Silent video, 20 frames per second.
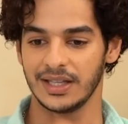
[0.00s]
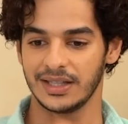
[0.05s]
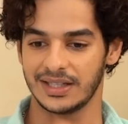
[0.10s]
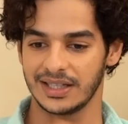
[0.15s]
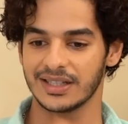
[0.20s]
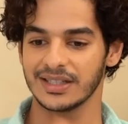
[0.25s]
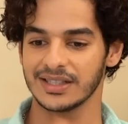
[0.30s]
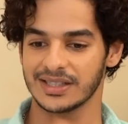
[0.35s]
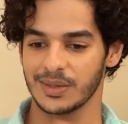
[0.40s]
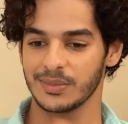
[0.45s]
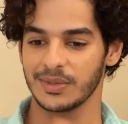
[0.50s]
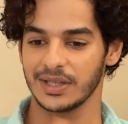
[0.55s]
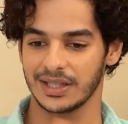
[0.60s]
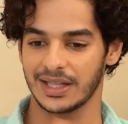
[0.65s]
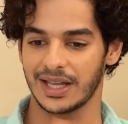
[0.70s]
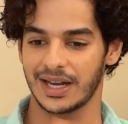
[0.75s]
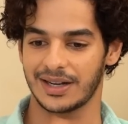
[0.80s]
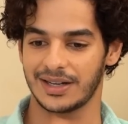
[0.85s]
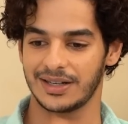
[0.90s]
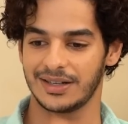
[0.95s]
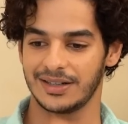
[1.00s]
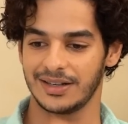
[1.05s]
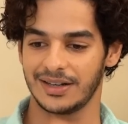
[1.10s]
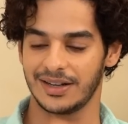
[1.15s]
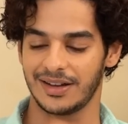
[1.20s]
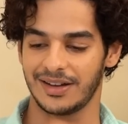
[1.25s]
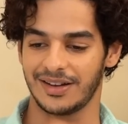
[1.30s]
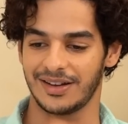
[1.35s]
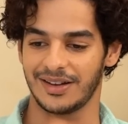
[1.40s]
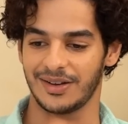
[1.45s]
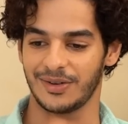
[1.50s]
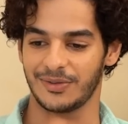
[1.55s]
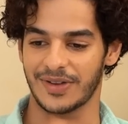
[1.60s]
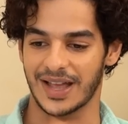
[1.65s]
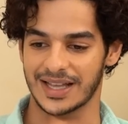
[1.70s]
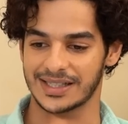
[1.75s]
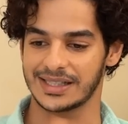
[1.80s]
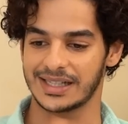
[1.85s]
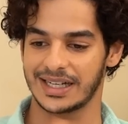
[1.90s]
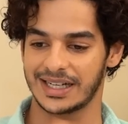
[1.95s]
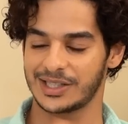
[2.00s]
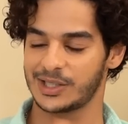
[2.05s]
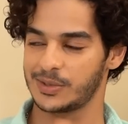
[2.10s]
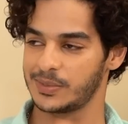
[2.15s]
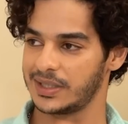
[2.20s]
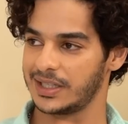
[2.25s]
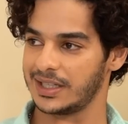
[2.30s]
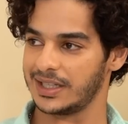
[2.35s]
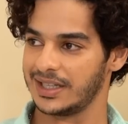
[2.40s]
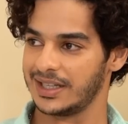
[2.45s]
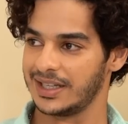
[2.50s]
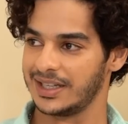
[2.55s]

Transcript: Theatre is something that uh, fascinates me,